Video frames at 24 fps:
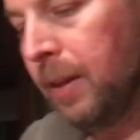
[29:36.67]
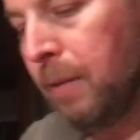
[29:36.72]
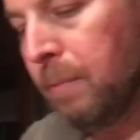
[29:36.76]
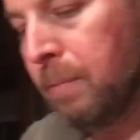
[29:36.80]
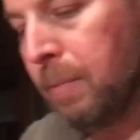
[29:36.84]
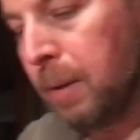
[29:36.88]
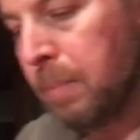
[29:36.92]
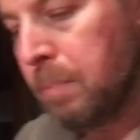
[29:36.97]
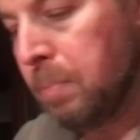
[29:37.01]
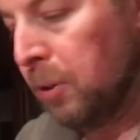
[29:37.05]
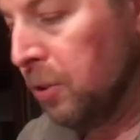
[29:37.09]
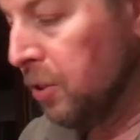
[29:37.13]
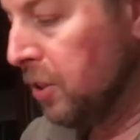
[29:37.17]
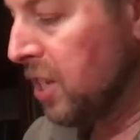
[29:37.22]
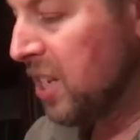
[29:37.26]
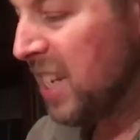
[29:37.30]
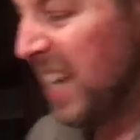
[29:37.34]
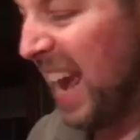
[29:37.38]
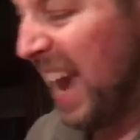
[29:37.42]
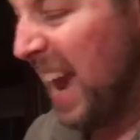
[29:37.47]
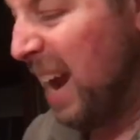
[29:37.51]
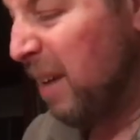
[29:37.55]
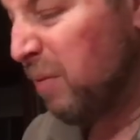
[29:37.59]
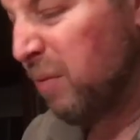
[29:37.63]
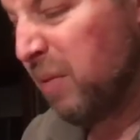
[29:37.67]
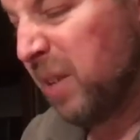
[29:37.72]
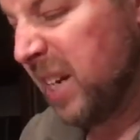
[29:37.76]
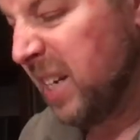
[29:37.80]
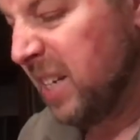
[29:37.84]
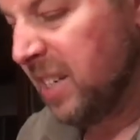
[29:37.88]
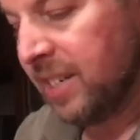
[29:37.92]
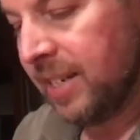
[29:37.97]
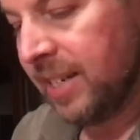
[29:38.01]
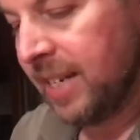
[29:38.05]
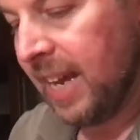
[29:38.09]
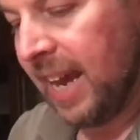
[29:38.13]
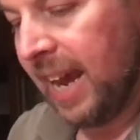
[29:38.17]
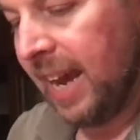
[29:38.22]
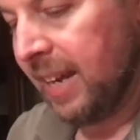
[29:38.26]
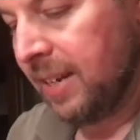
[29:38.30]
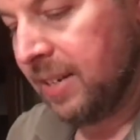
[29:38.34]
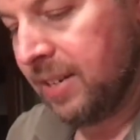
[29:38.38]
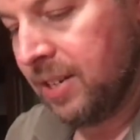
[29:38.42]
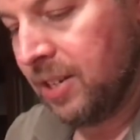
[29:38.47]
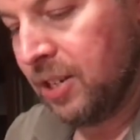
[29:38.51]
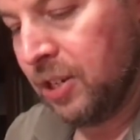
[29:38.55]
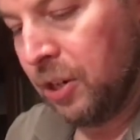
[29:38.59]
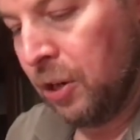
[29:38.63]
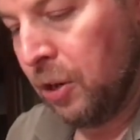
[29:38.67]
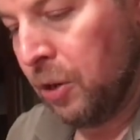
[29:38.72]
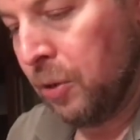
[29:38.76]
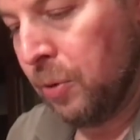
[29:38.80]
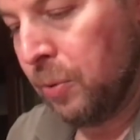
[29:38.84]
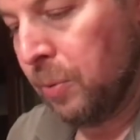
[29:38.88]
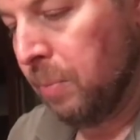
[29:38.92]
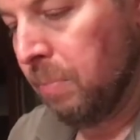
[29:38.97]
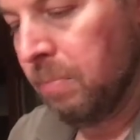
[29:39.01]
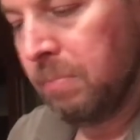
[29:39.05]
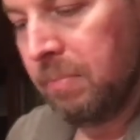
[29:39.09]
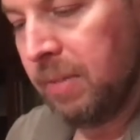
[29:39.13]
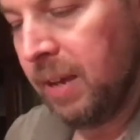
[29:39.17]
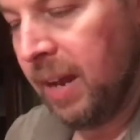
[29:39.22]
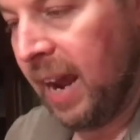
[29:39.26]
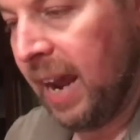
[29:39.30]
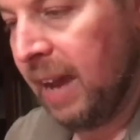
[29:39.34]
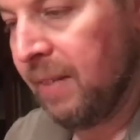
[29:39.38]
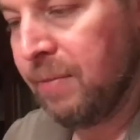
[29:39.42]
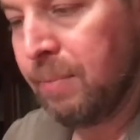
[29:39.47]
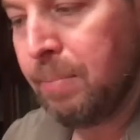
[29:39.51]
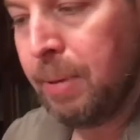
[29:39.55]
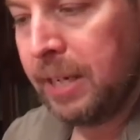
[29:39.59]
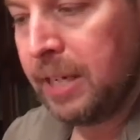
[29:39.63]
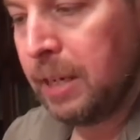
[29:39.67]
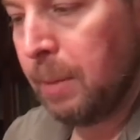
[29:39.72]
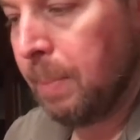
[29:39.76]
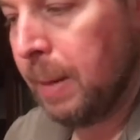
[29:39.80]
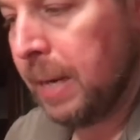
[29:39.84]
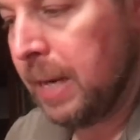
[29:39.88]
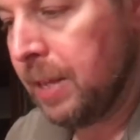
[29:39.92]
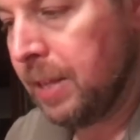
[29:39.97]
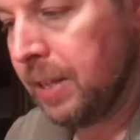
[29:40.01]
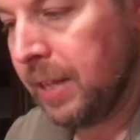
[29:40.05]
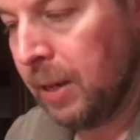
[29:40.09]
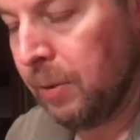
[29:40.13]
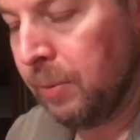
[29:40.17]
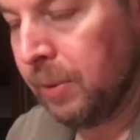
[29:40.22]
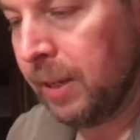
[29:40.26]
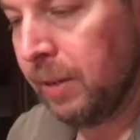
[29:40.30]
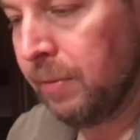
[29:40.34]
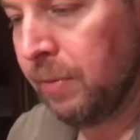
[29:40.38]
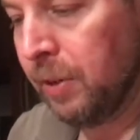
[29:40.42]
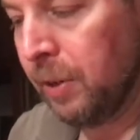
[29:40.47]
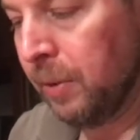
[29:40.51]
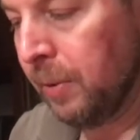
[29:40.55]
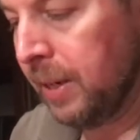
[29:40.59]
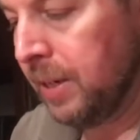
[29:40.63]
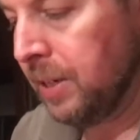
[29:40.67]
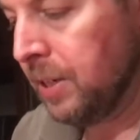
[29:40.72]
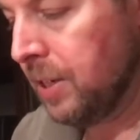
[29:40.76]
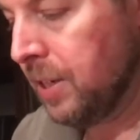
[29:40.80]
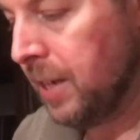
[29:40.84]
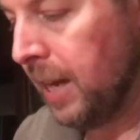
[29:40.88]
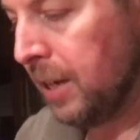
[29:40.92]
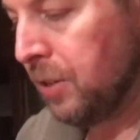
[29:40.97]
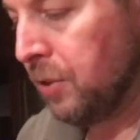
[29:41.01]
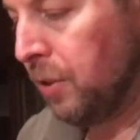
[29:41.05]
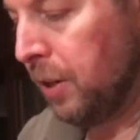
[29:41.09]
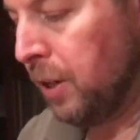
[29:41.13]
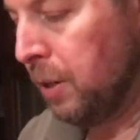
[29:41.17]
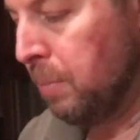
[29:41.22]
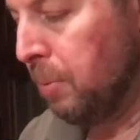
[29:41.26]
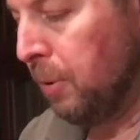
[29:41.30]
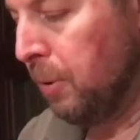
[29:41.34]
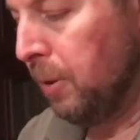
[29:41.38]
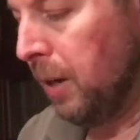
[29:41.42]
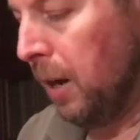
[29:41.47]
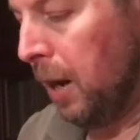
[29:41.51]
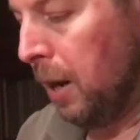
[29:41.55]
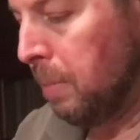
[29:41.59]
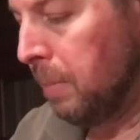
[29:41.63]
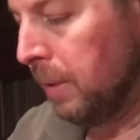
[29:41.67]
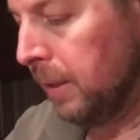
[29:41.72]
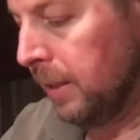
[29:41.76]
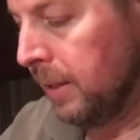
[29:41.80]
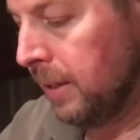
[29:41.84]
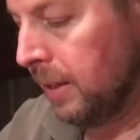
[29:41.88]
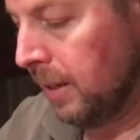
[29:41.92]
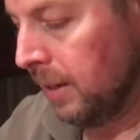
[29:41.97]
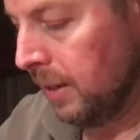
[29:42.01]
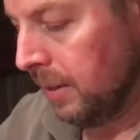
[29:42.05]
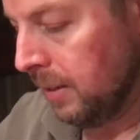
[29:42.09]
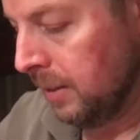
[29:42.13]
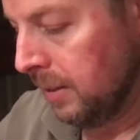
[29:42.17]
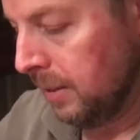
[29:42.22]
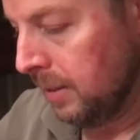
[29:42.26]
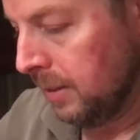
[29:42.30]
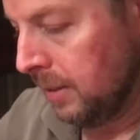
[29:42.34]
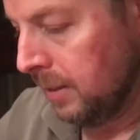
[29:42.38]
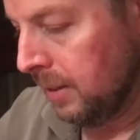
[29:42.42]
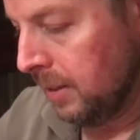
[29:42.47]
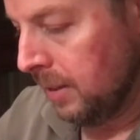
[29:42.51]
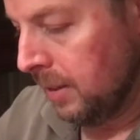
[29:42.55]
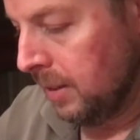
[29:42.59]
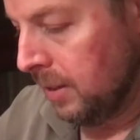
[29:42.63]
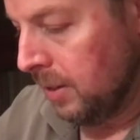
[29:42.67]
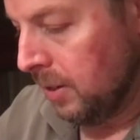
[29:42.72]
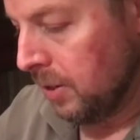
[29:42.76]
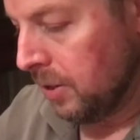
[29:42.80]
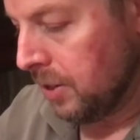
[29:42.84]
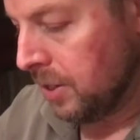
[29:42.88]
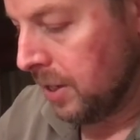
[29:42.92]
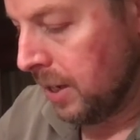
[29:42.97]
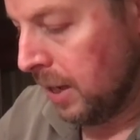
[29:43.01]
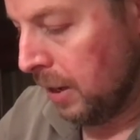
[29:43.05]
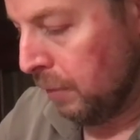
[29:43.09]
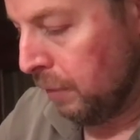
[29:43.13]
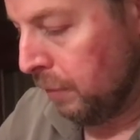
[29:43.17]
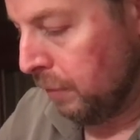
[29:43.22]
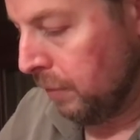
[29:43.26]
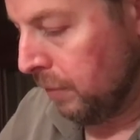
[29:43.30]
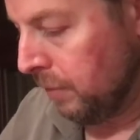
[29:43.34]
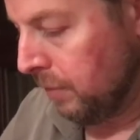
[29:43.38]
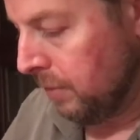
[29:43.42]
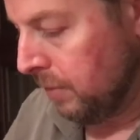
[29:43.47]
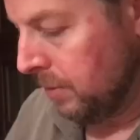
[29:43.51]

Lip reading: but Bull doesn't have ranged attacks, so I haven't picked up anything that will give her a ranged attack, so I'm going to put it on Melinda herself.